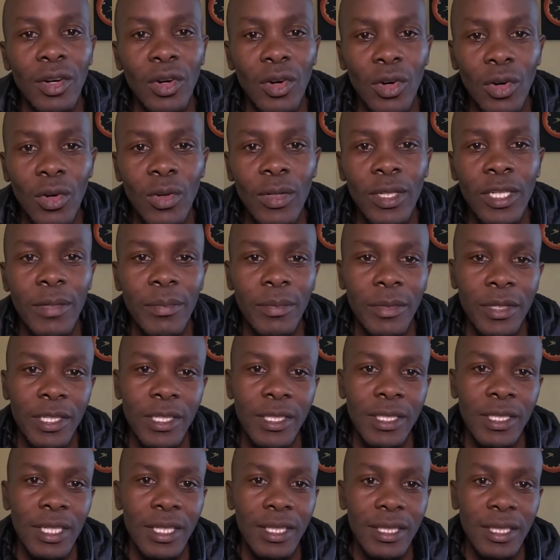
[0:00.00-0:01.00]
all the
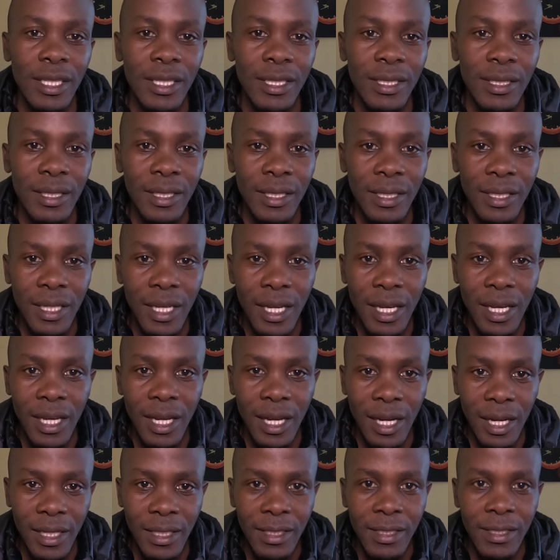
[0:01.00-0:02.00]
ministers that this guy
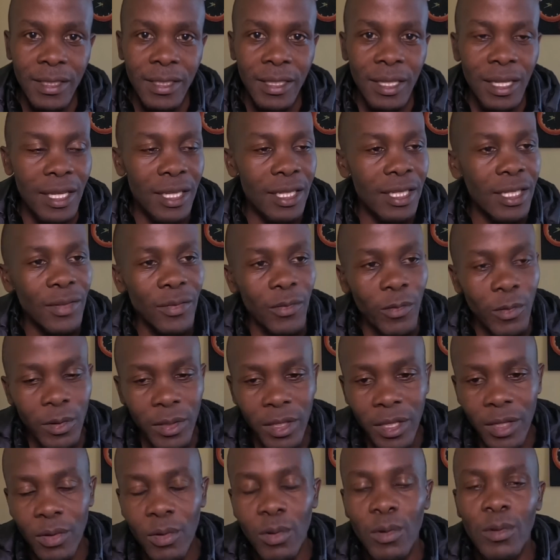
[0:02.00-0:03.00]
has, like for
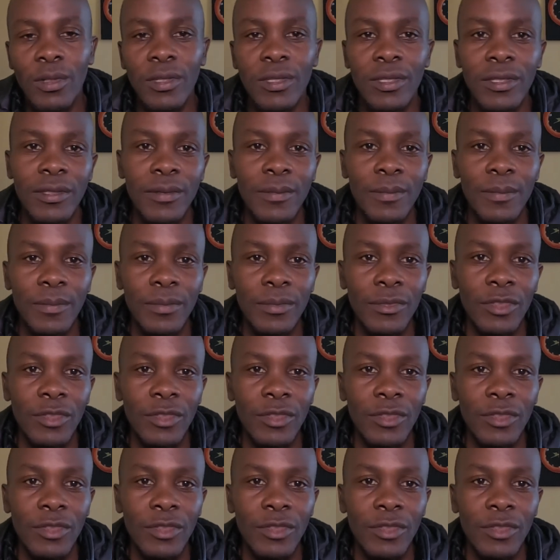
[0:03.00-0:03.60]
the roads,